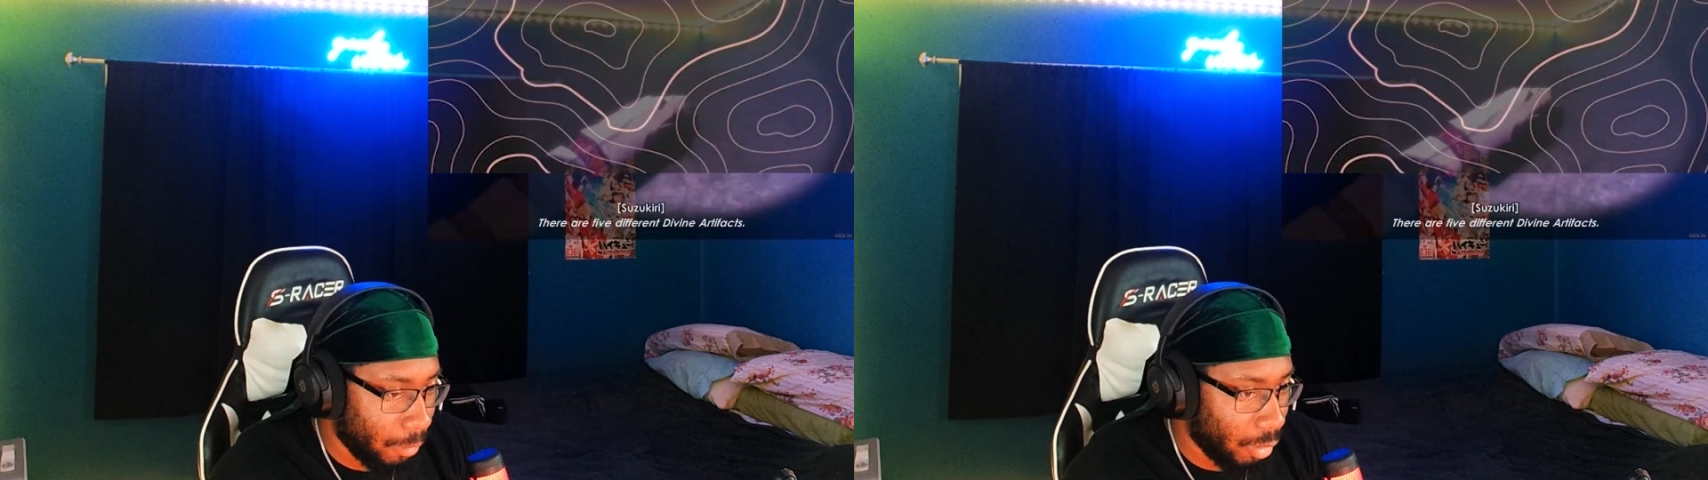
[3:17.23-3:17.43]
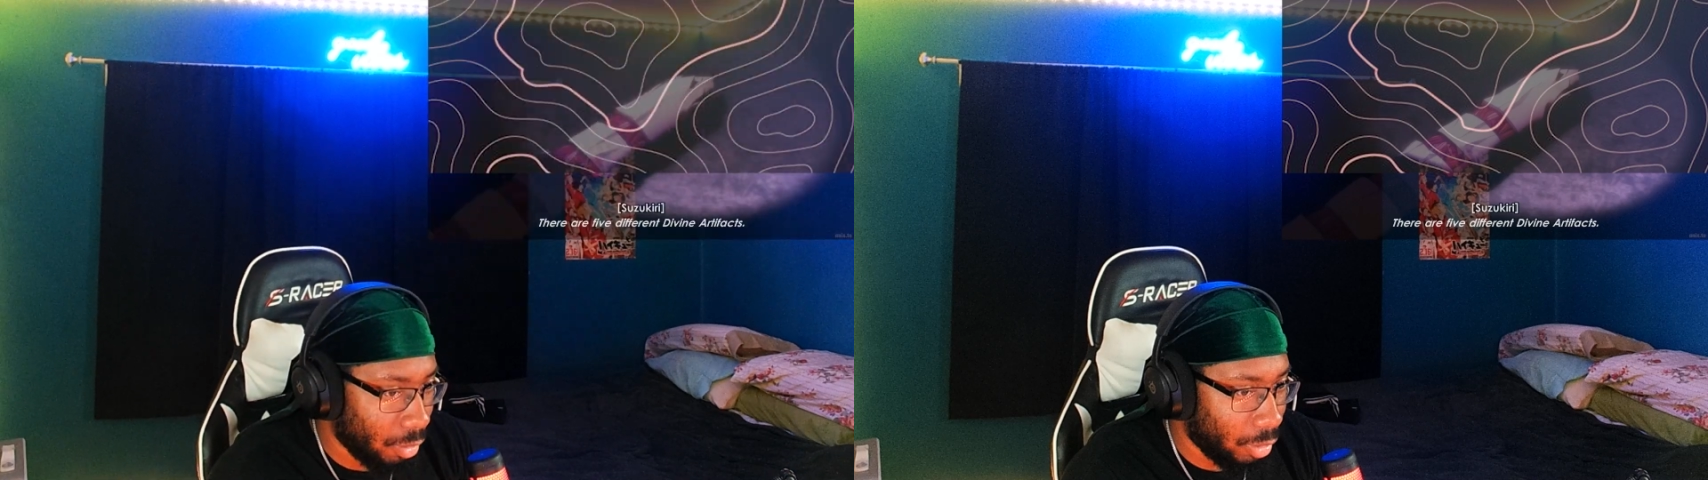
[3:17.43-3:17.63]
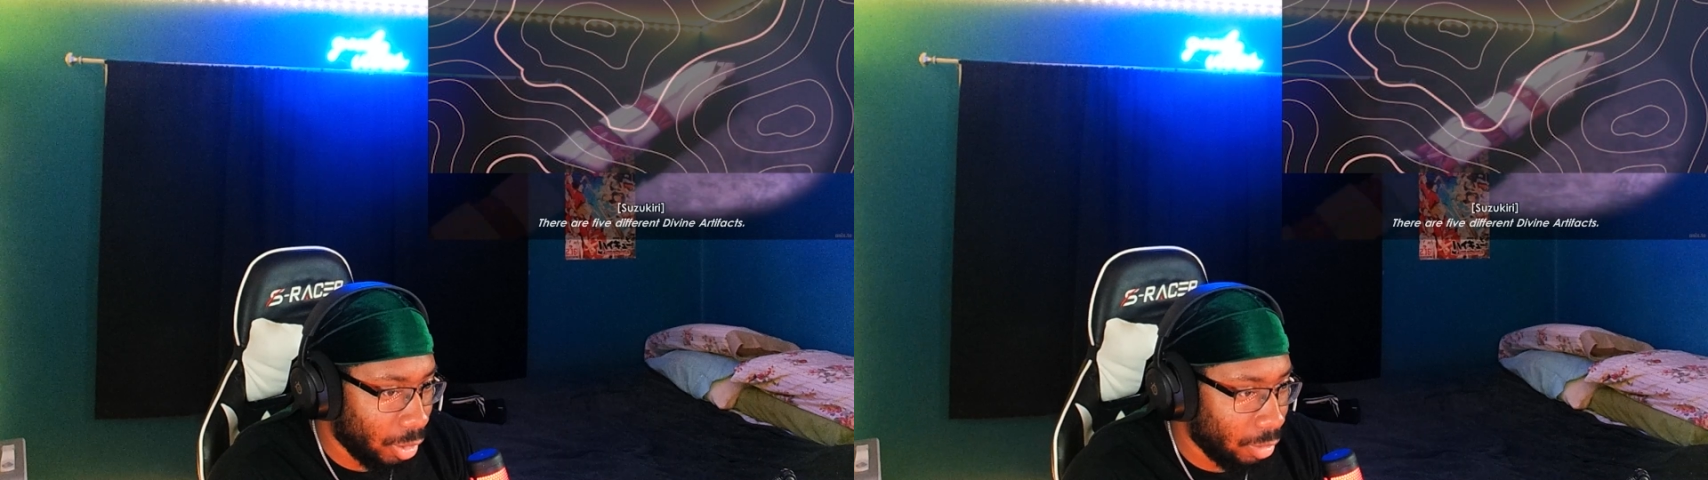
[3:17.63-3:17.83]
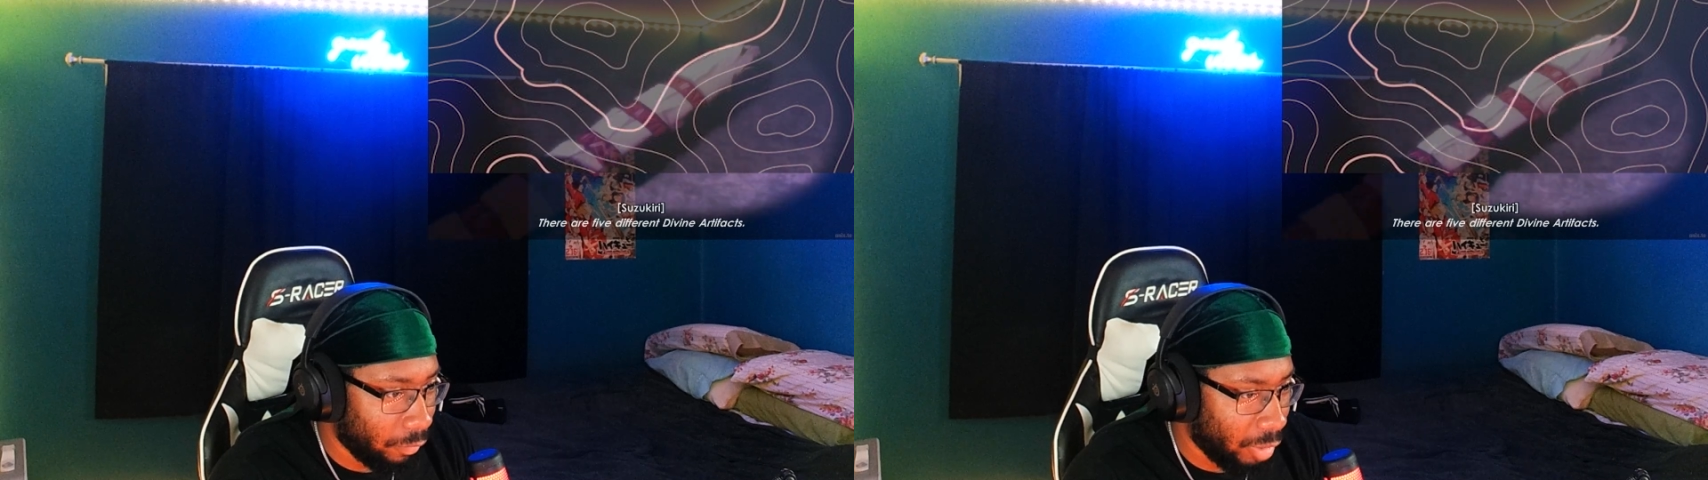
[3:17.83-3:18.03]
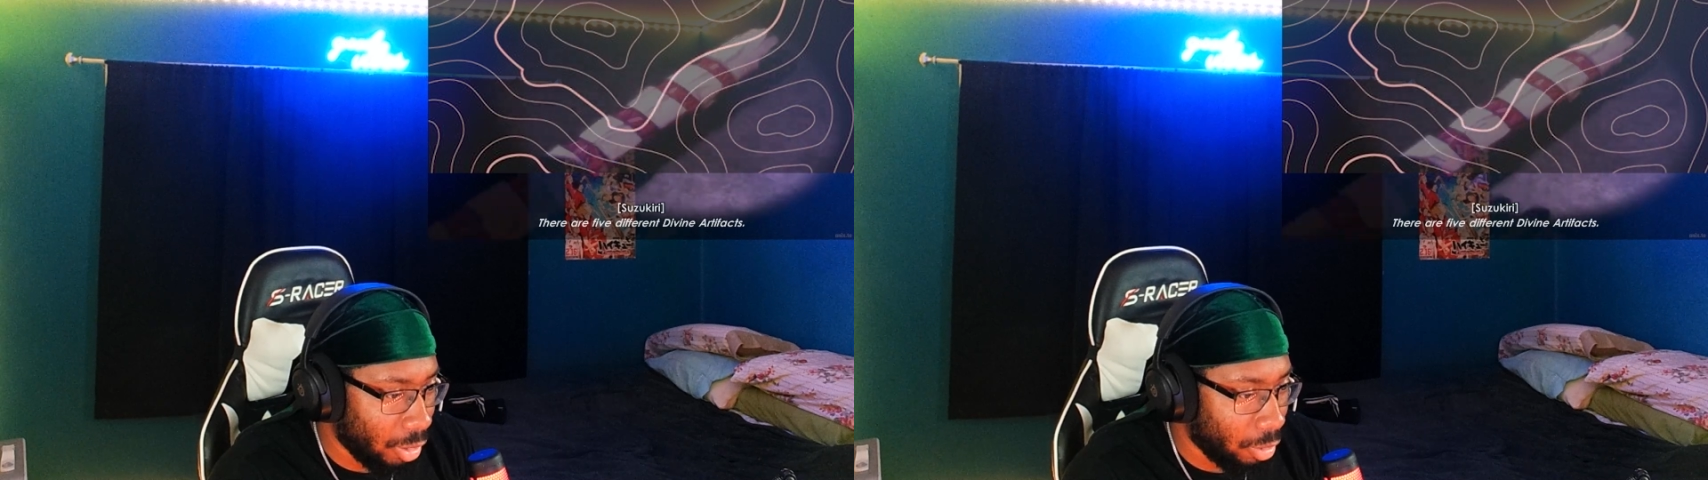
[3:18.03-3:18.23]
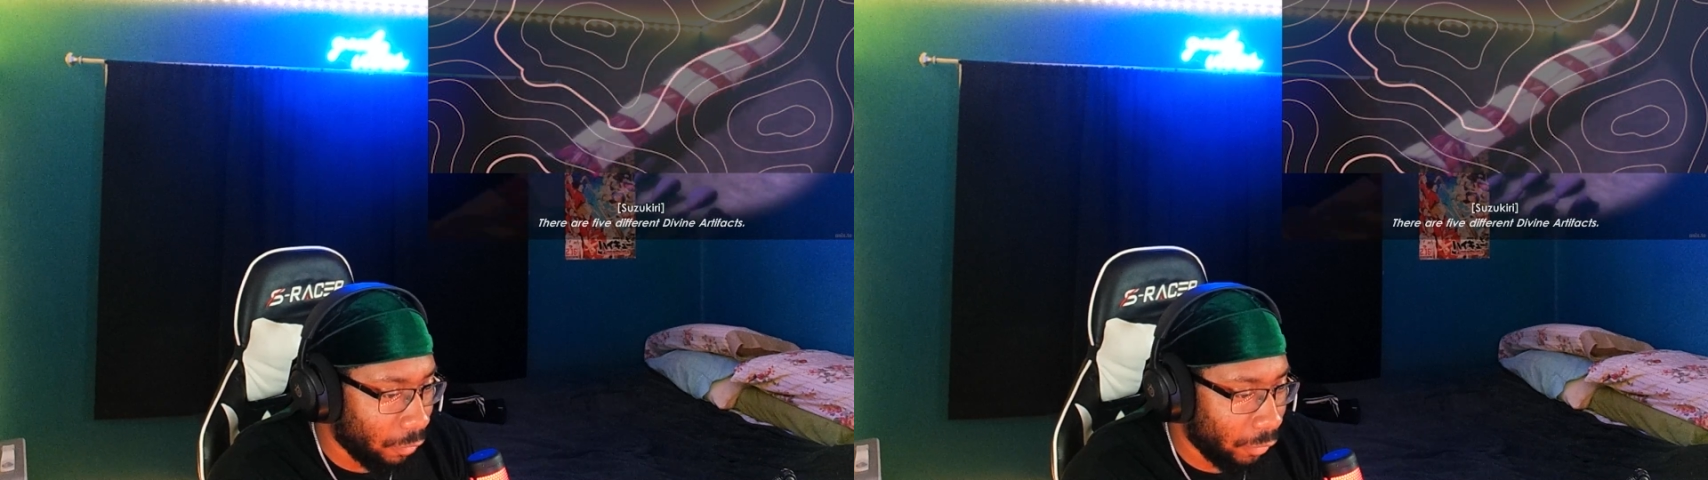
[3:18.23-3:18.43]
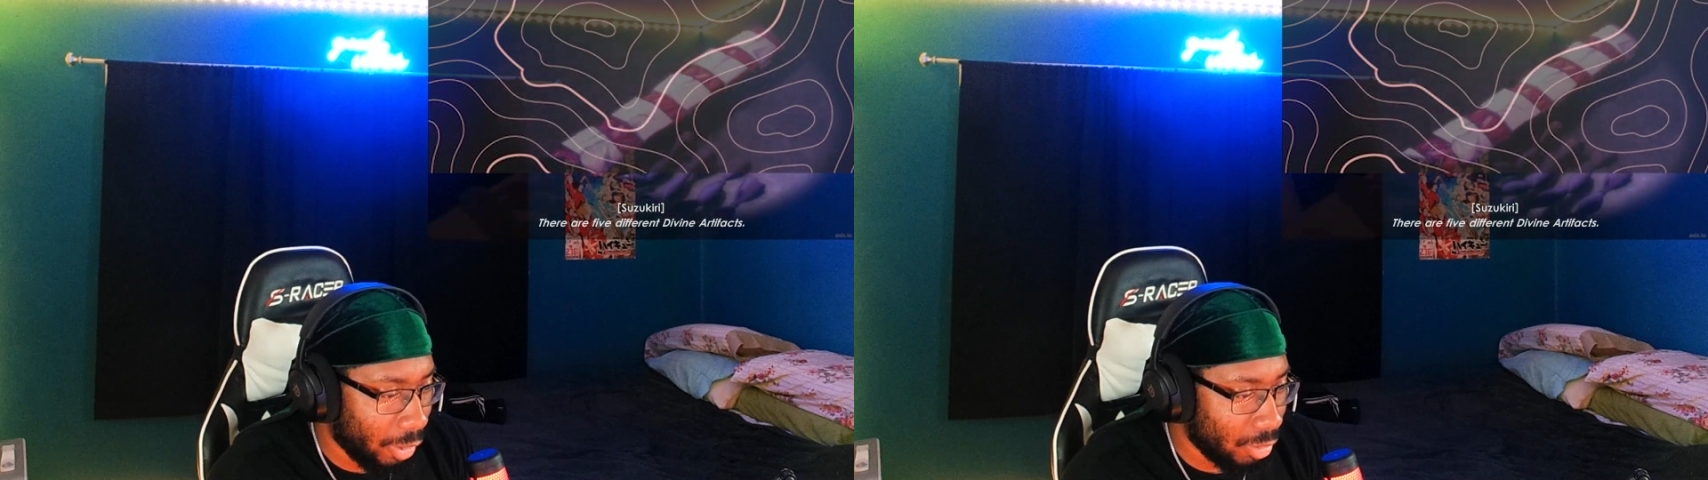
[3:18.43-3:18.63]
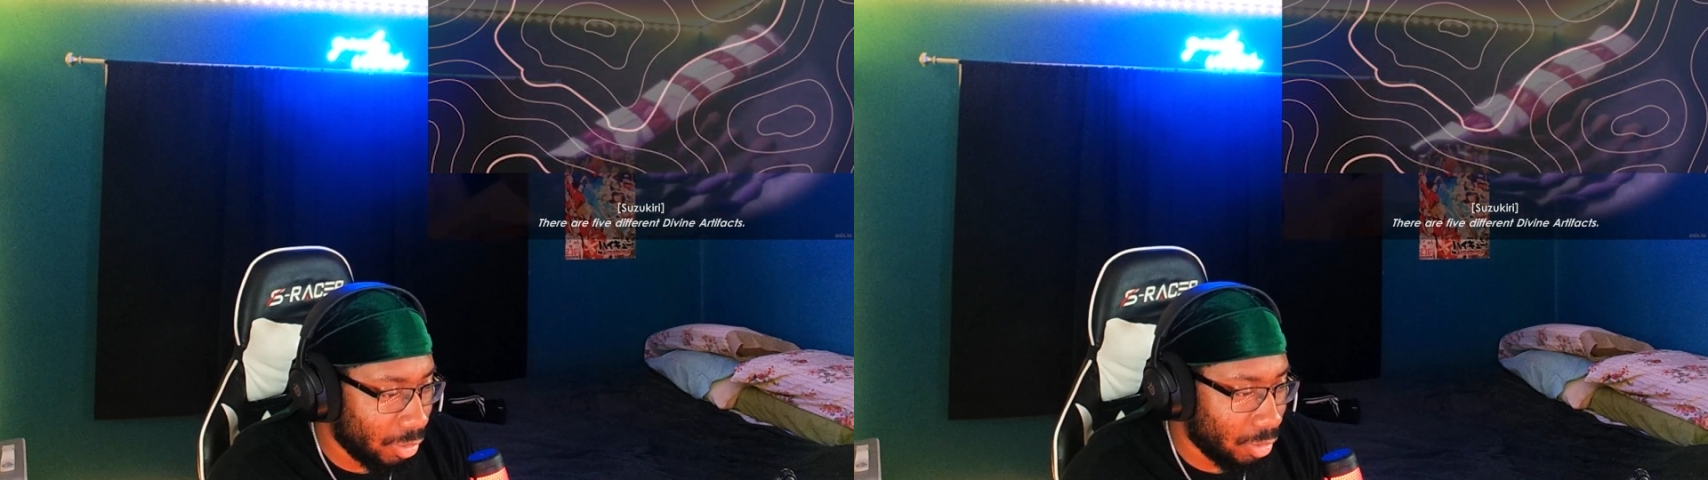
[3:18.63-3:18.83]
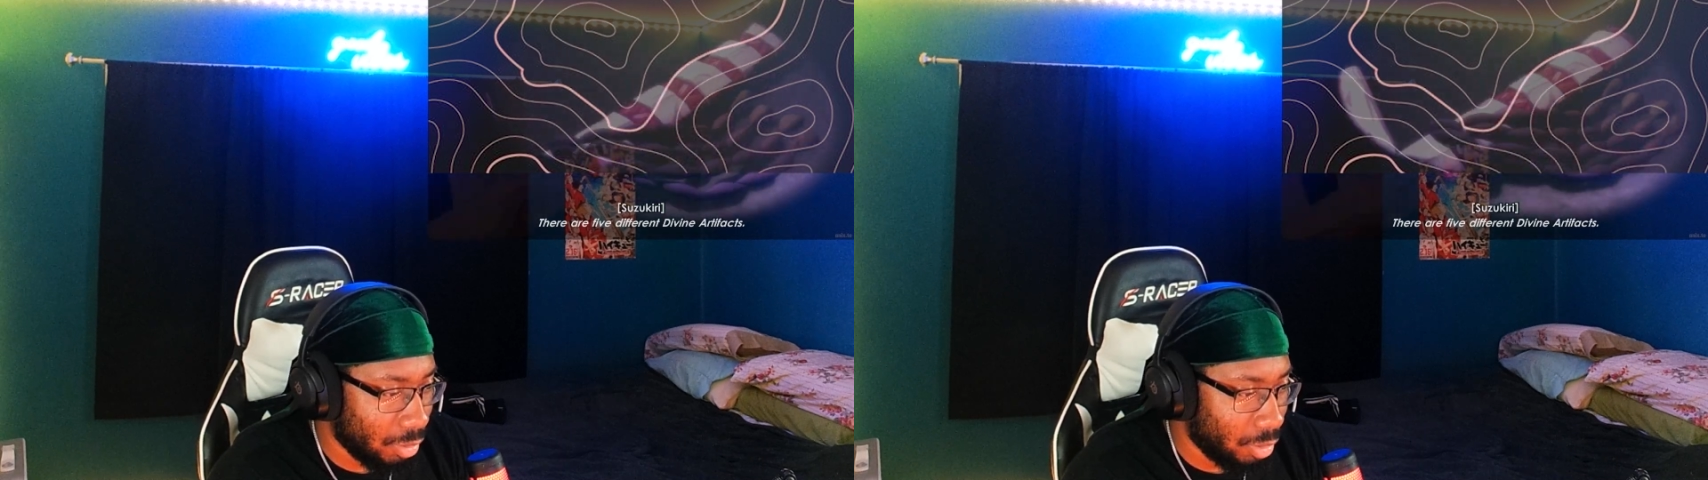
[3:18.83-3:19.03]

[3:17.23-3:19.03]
Okay, divine artifacts.